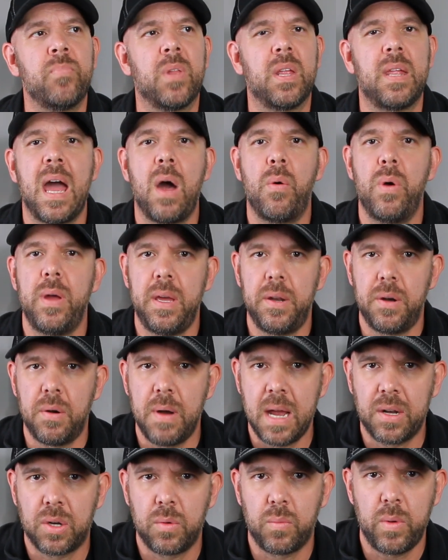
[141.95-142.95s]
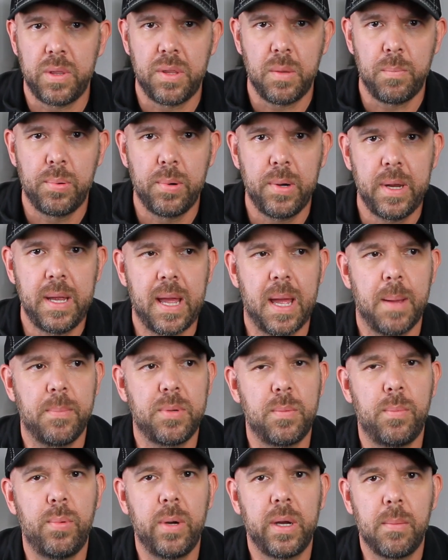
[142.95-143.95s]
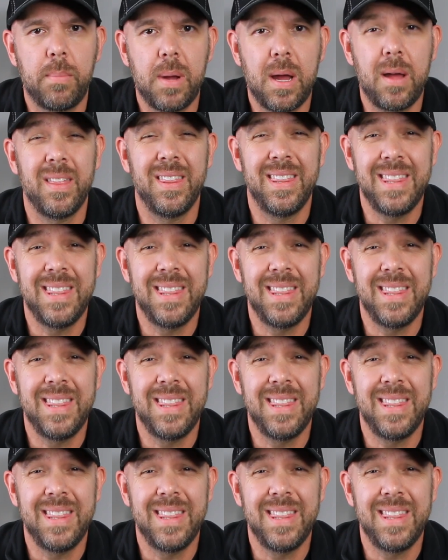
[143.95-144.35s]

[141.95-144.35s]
and how it interacted with the preamp to bring about